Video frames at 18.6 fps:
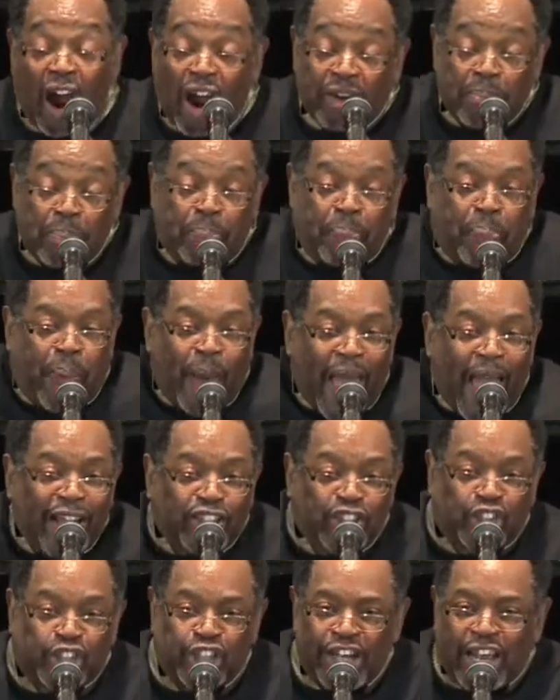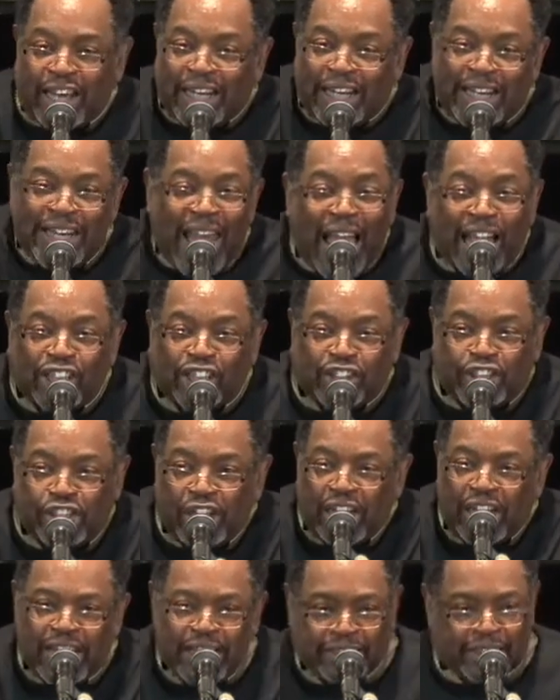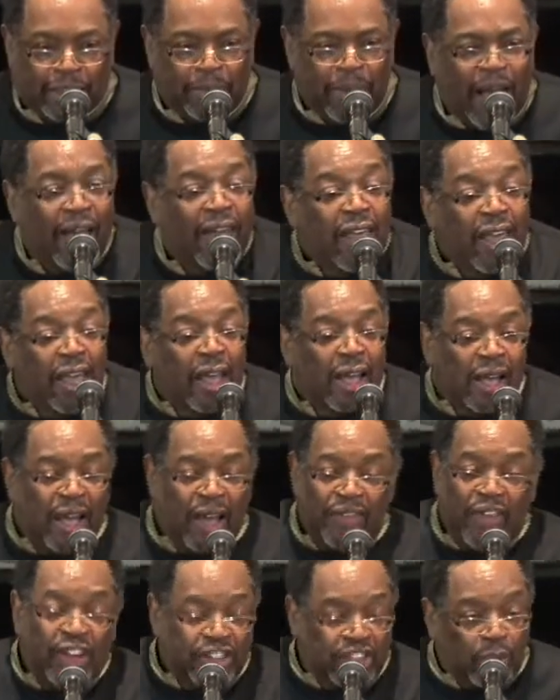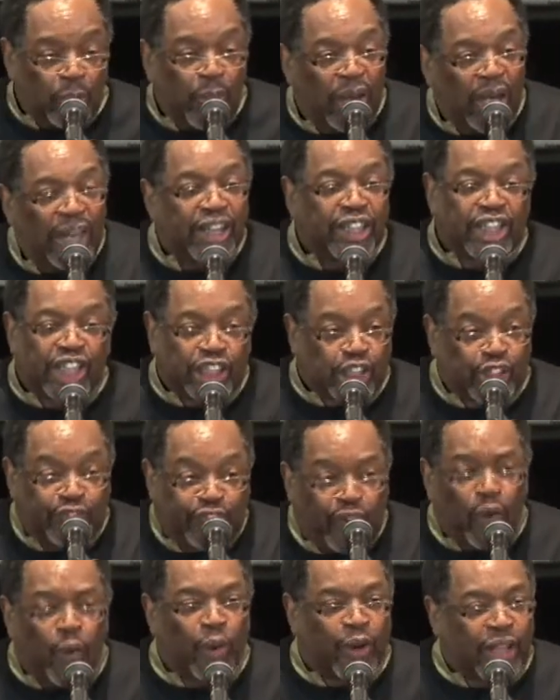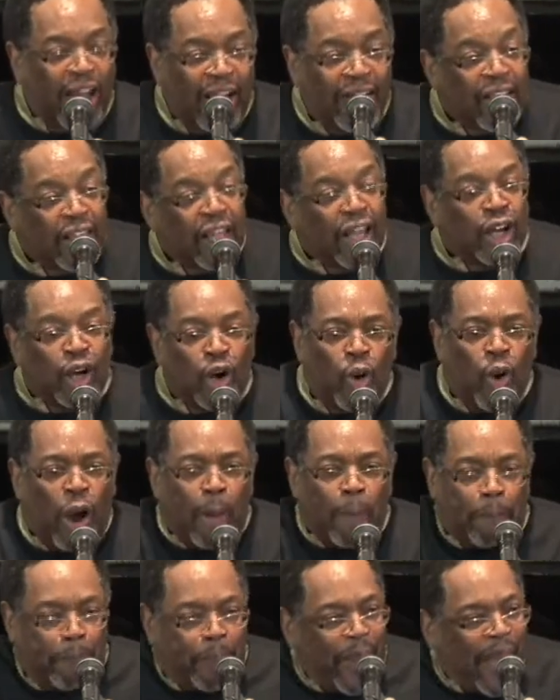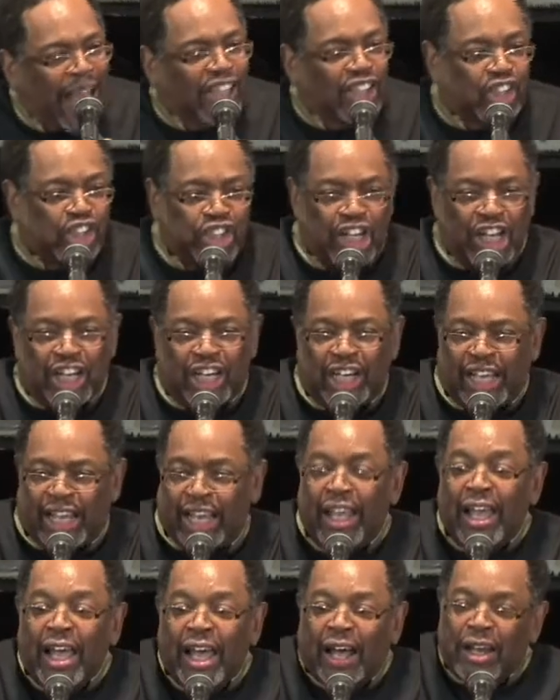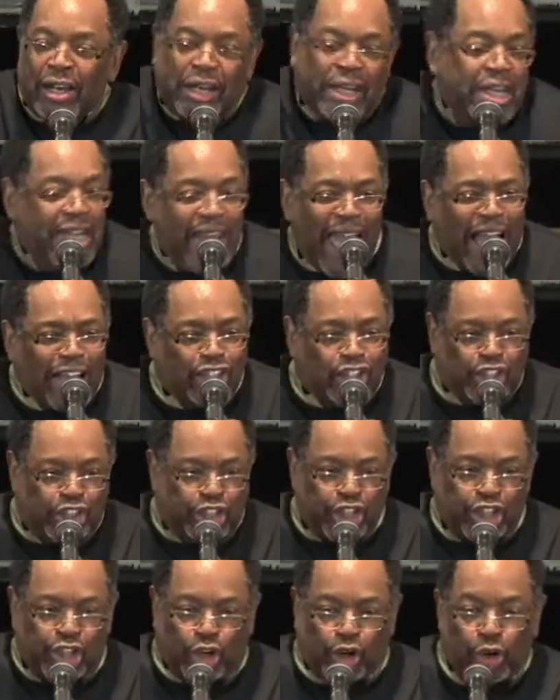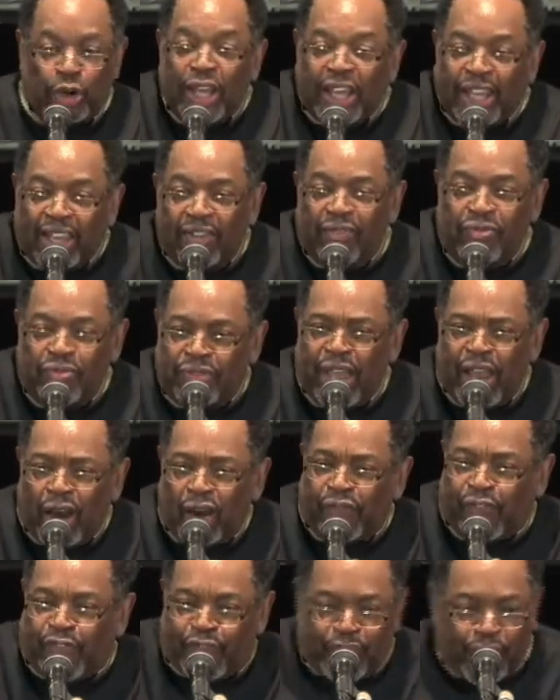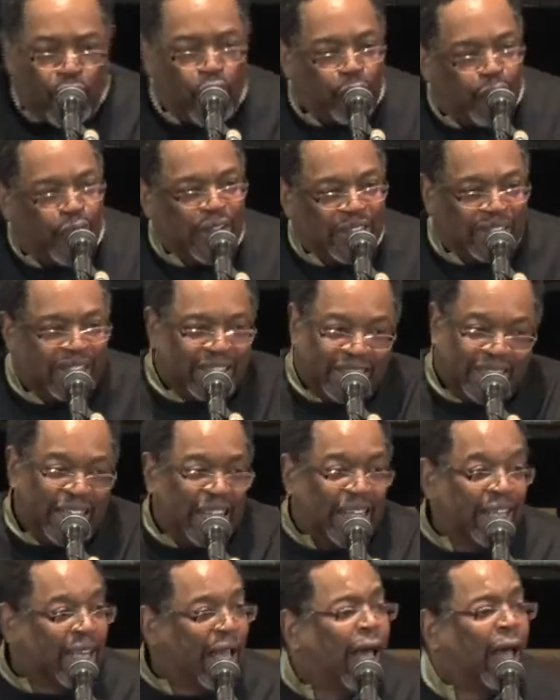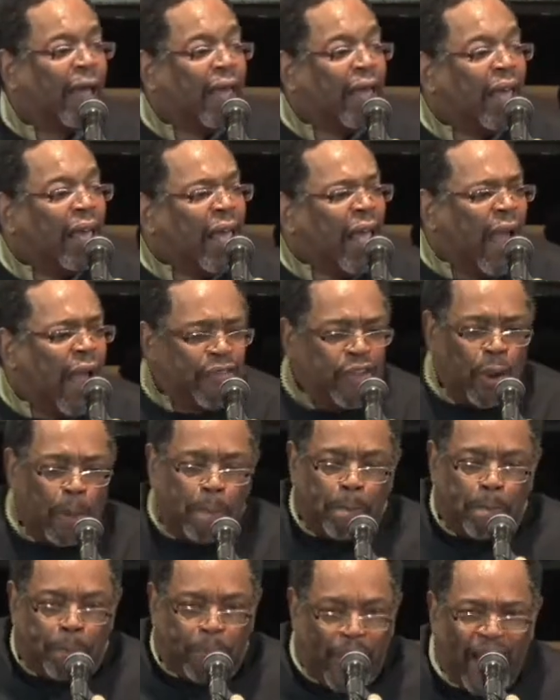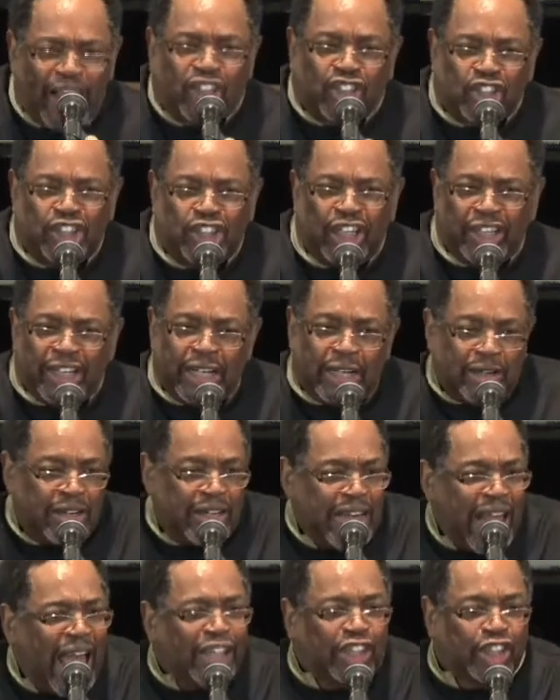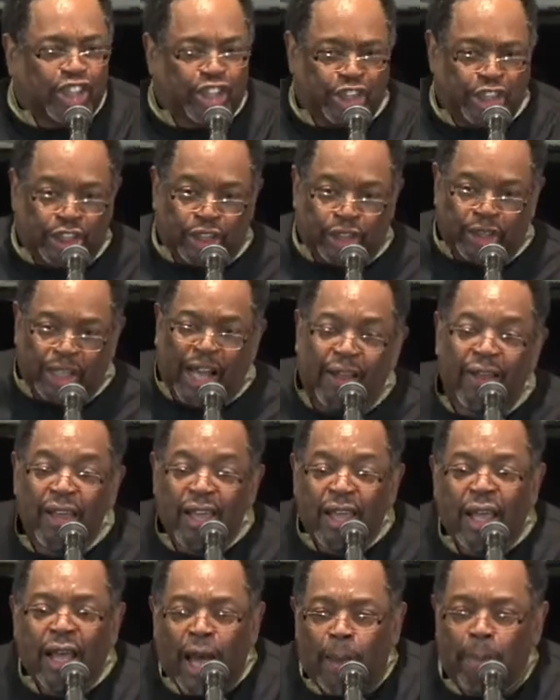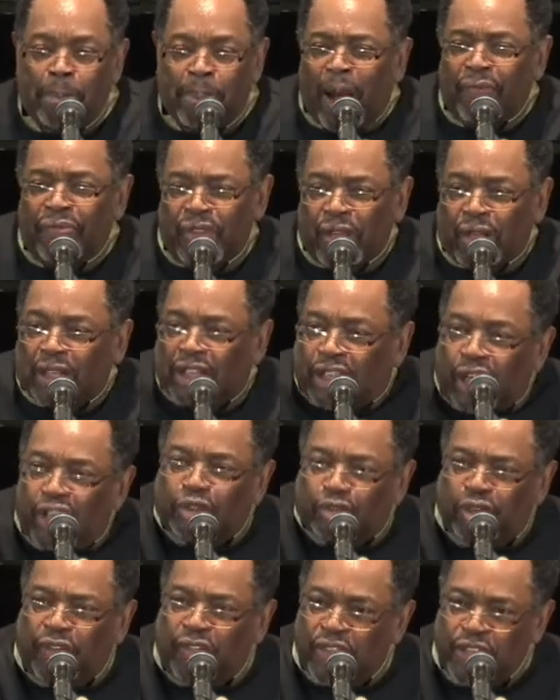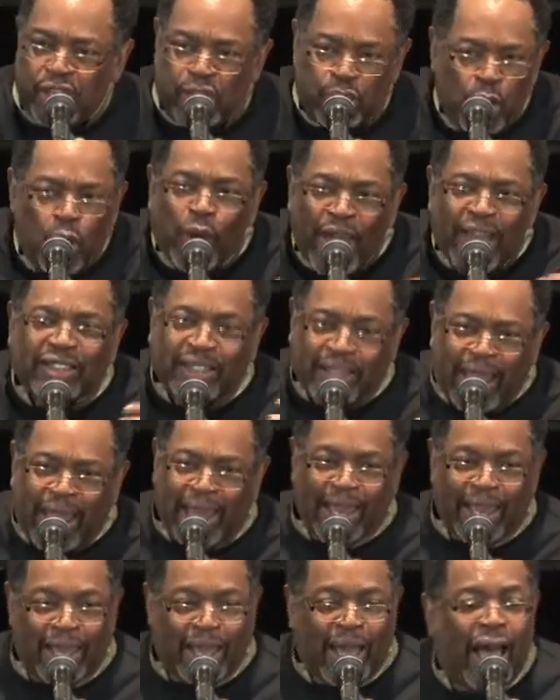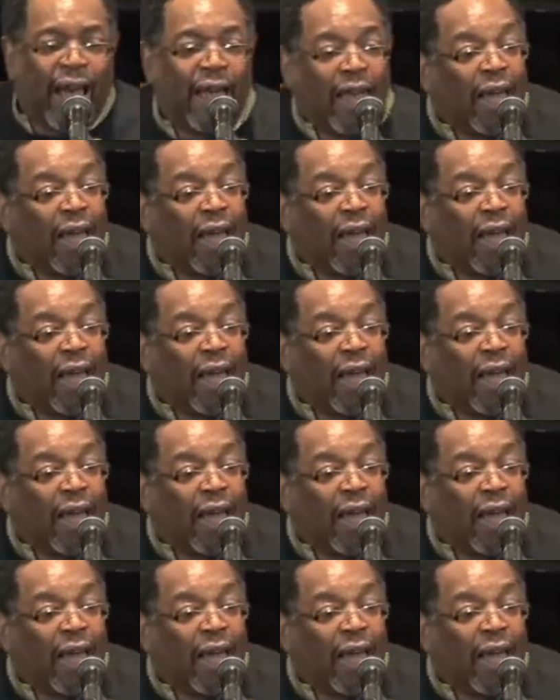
our passionate nationalism. Uh, there's some religious folk who are passionately national in their fervency and they're passionately national about the country of the USA.